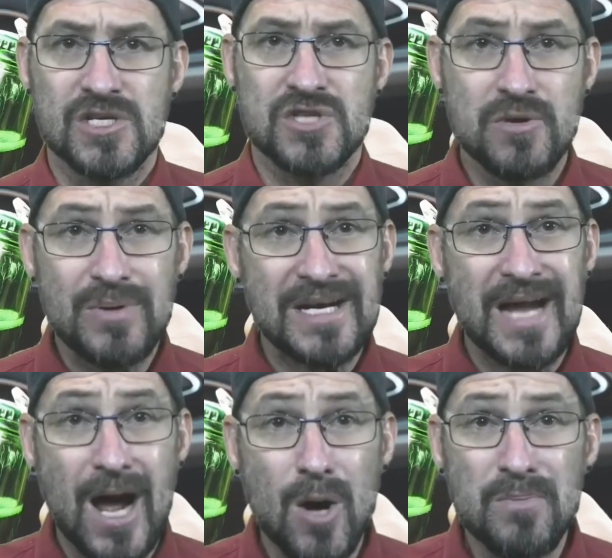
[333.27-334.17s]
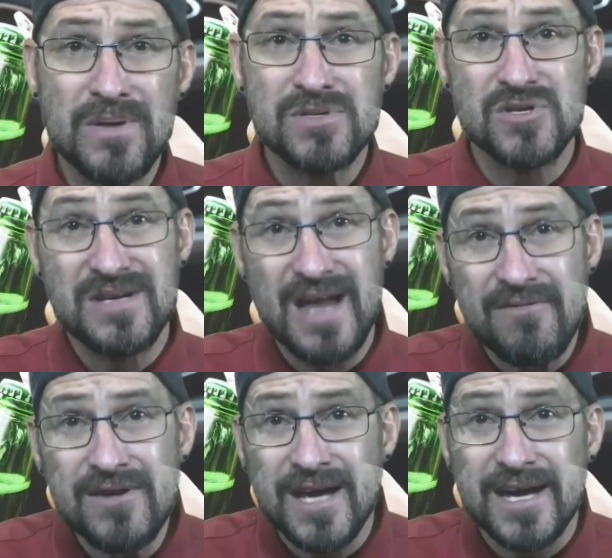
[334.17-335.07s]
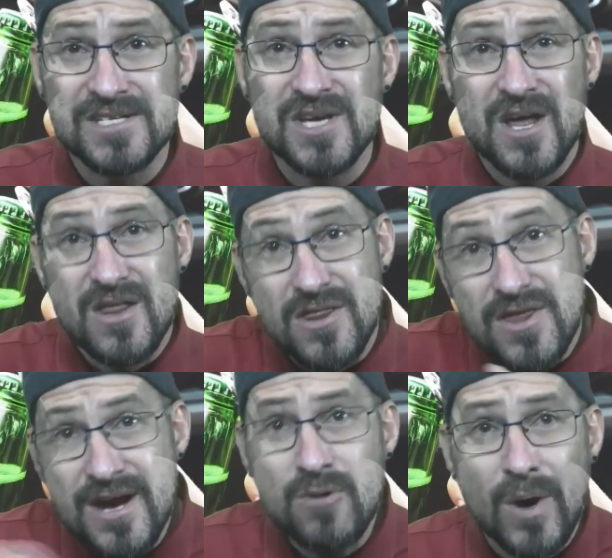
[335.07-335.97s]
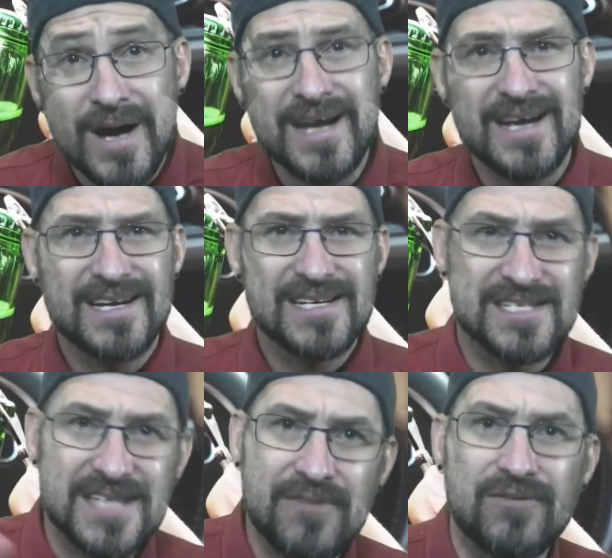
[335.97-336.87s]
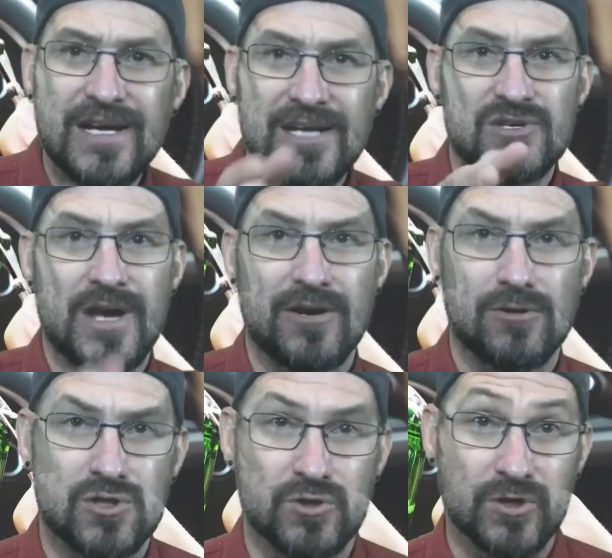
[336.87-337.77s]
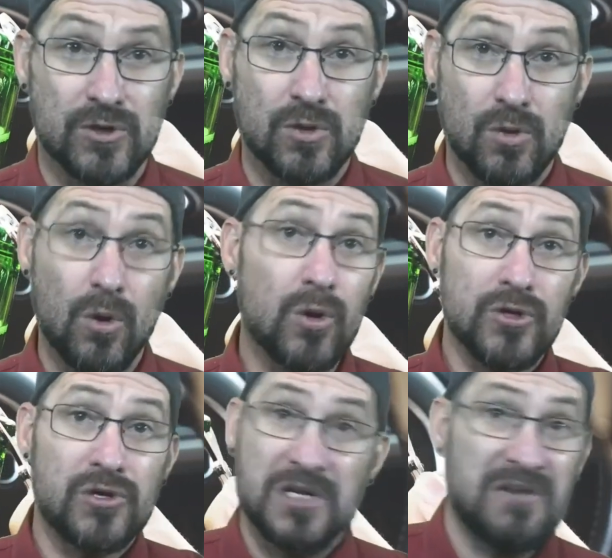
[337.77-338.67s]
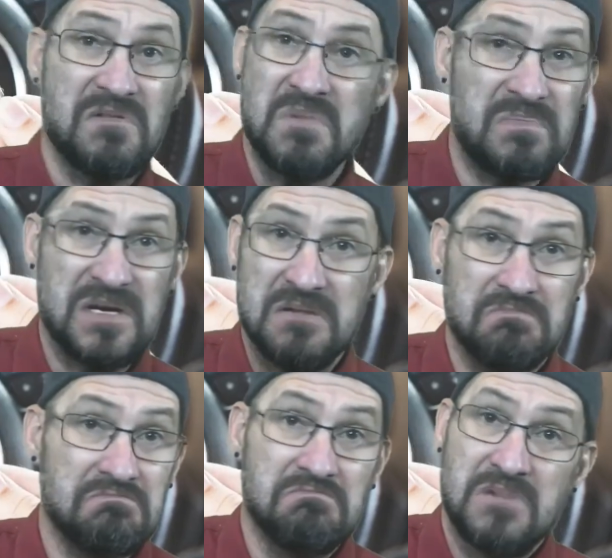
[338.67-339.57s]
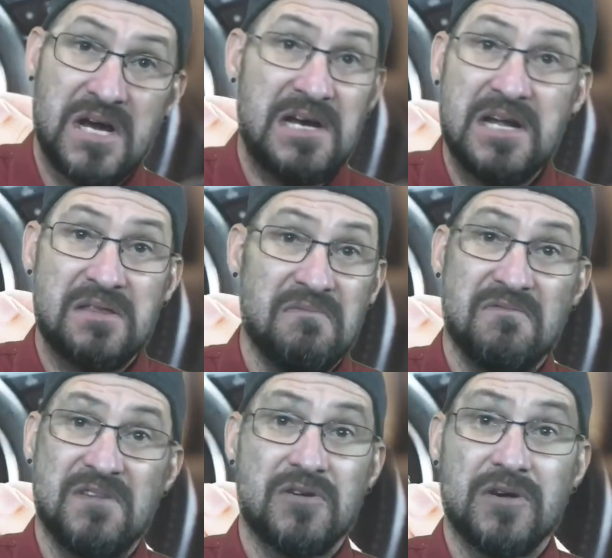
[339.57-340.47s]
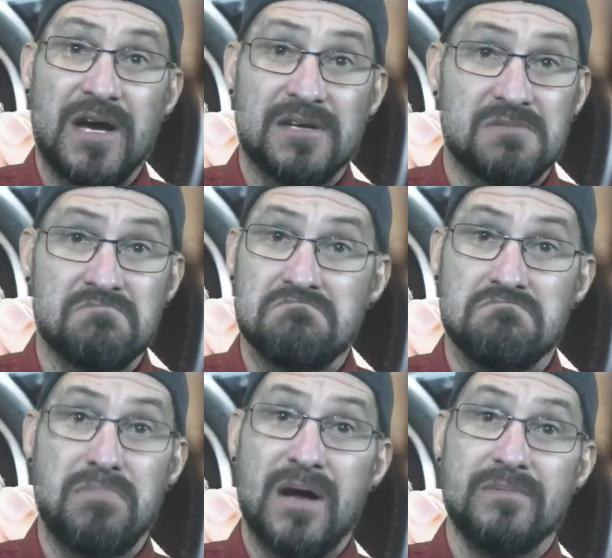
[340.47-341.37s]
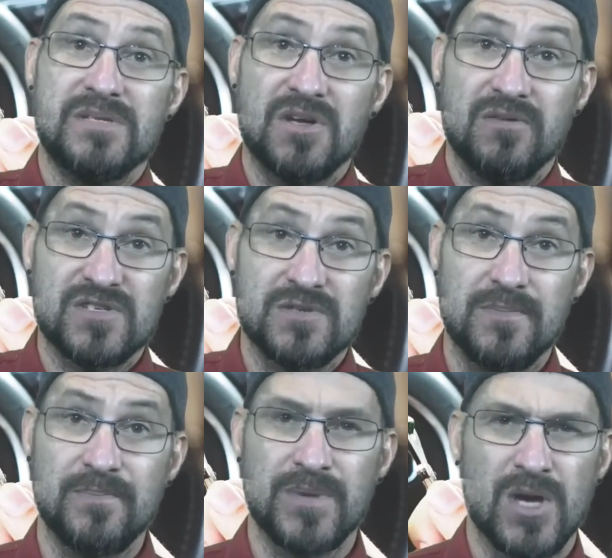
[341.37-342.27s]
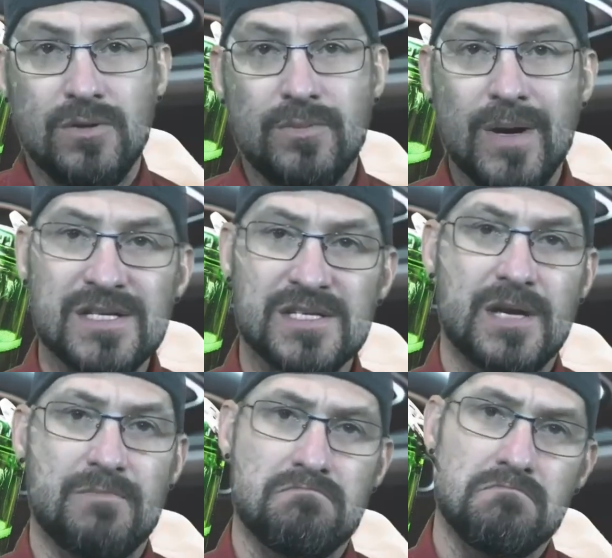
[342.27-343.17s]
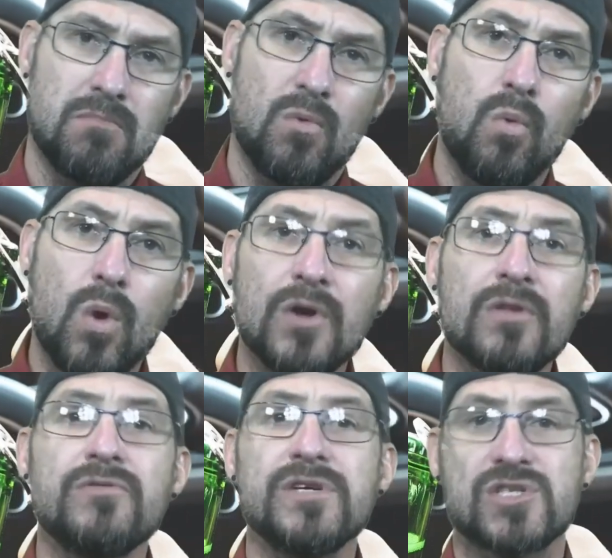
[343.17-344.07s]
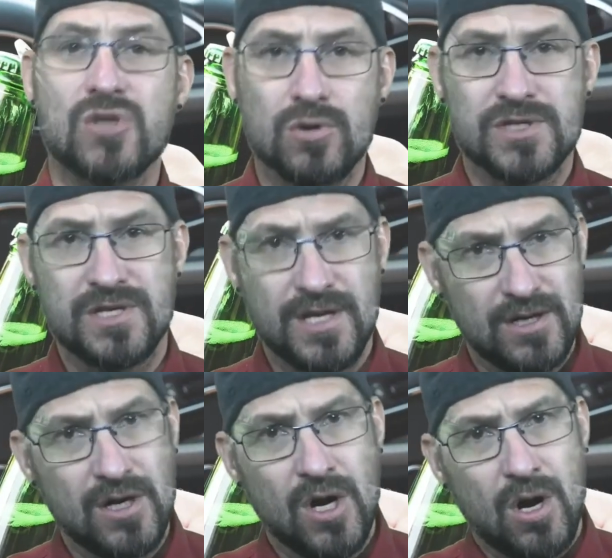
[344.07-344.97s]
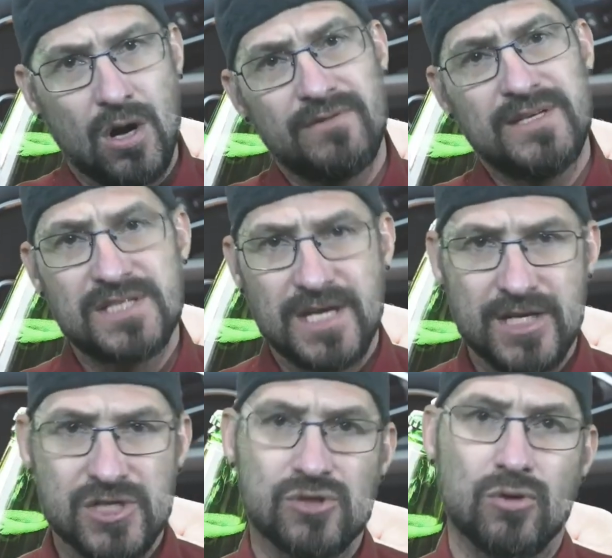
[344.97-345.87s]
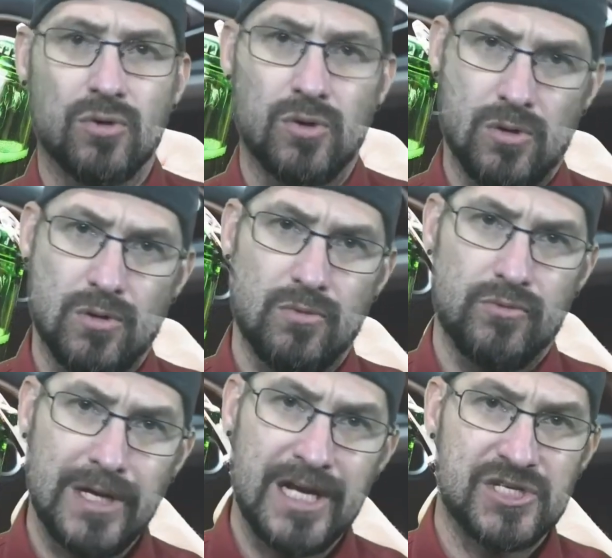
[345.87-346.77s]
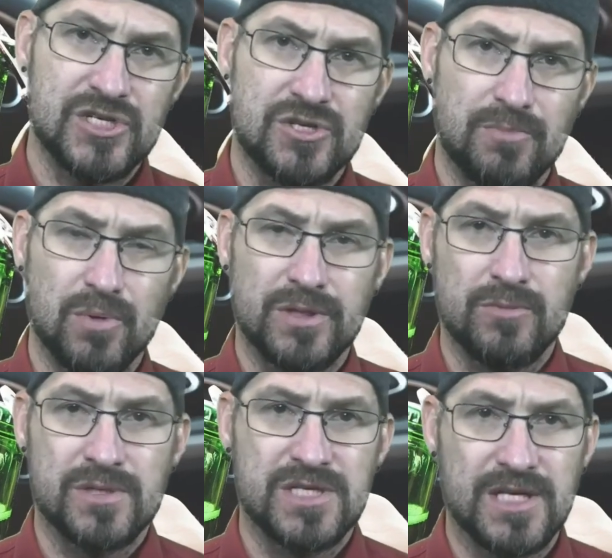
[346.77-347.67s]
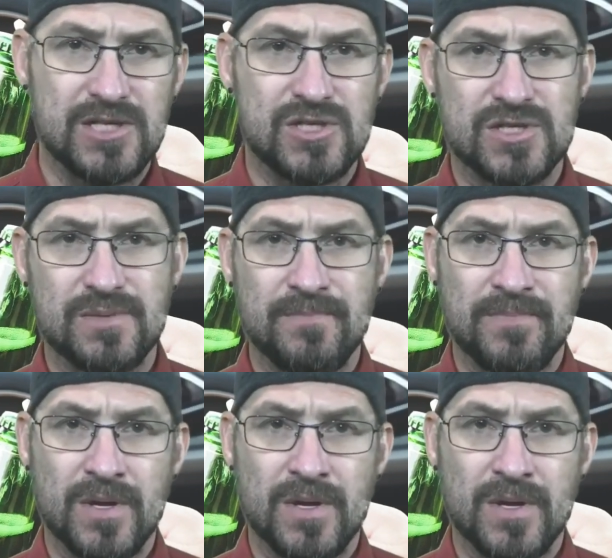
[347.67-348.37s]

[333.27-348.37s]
so that we can help them to navigate their way safely into adulthood. Or you could give them a beer and let them figure it out by themselves. You might say, what are the results then of intentional relationship building with teenagers?